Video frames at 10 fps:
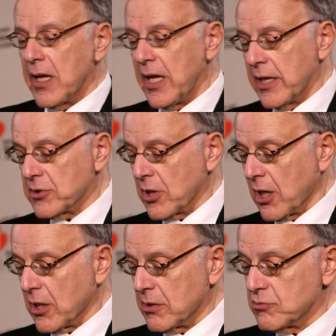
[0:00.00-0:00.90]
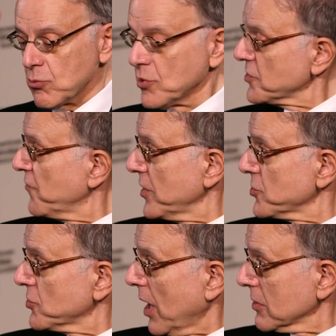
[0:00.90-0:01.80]
It uh, was a
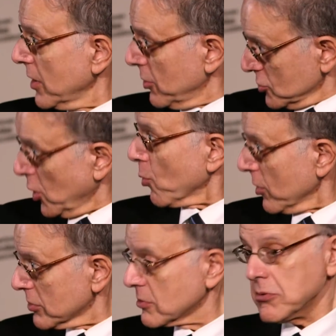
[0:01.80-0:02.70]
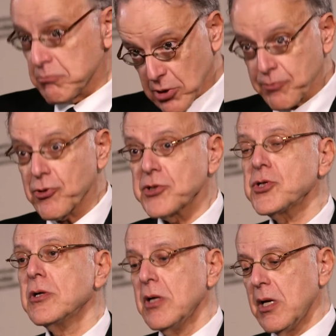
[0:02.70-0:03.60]
vasodilator, lowered blood pressure,